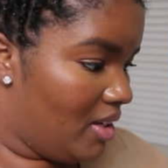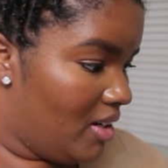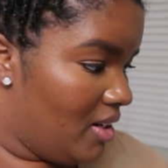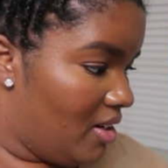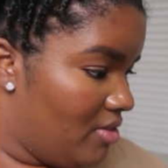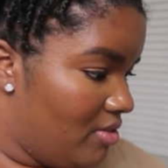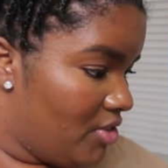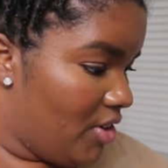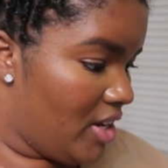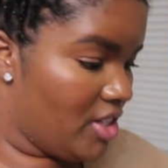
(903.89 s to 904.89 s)
getting
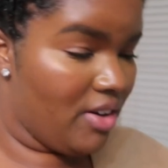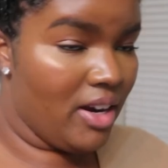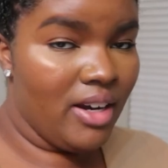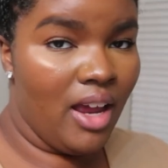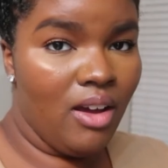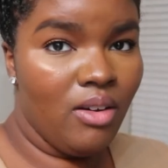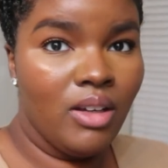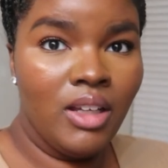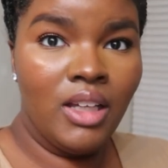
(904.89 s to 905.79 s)
undressed right now.